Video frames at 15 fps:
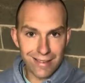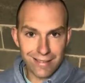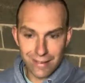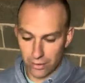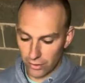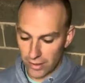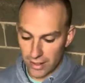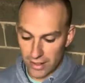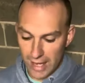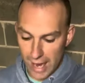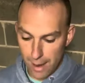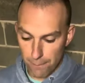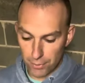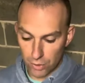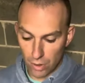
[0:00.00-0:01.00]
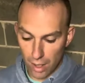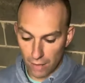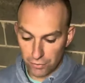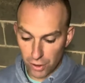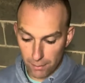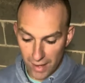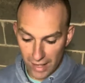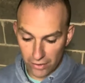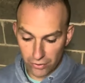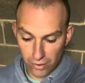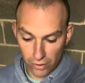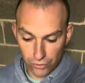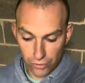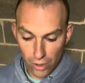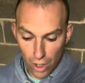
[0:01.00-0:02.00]
Syrian capital of
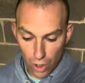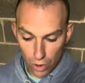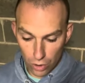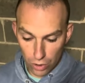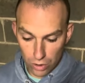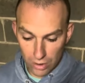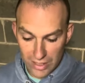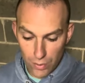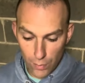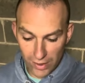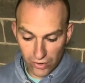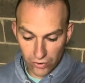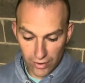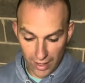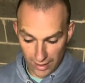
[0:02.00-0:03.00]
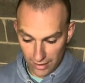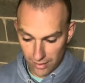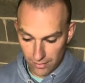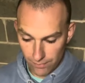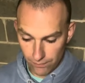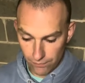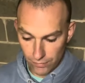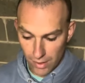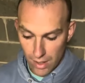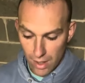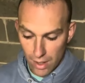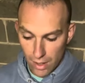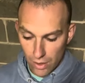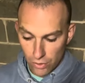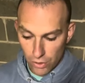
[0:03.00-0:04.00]
Damascus early Wednesday.
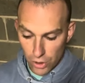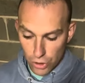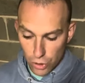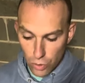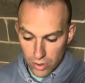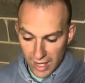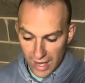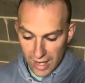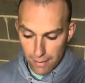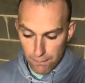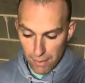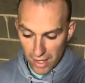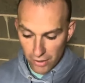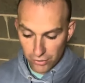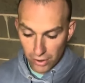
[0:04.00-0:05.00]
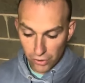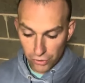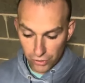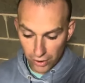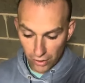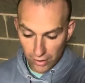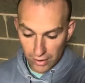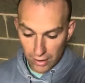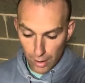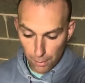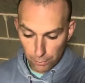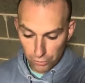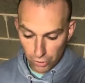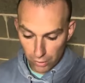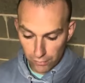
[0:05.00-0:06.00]
The UK-based Syrian
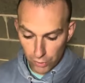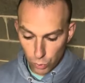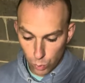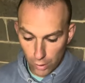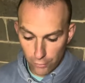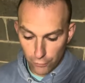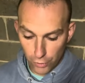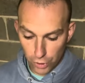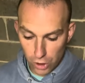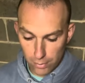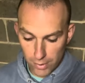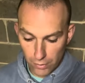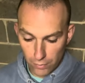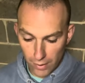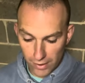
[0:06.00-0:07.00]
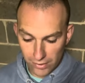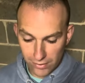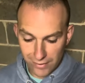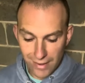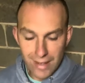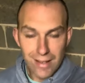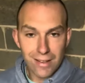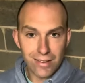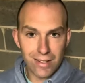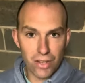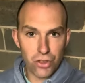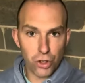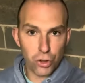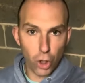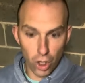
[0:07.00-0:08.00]
Observatory for Human Rights said
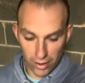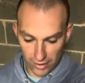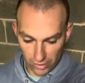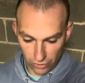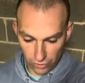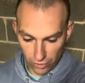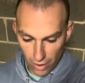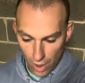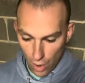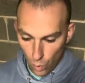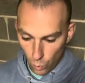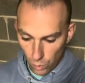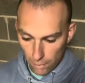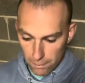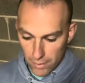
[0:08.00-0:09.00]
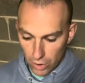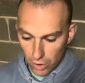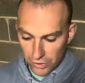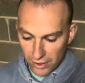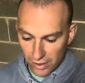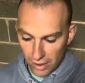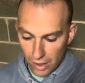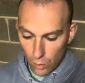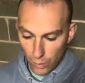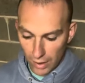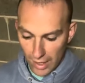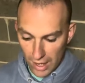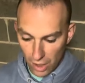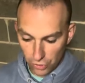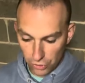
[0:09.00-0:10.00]
the targets were military
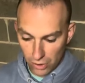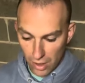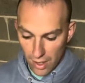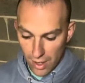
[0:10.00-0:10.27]
warehouses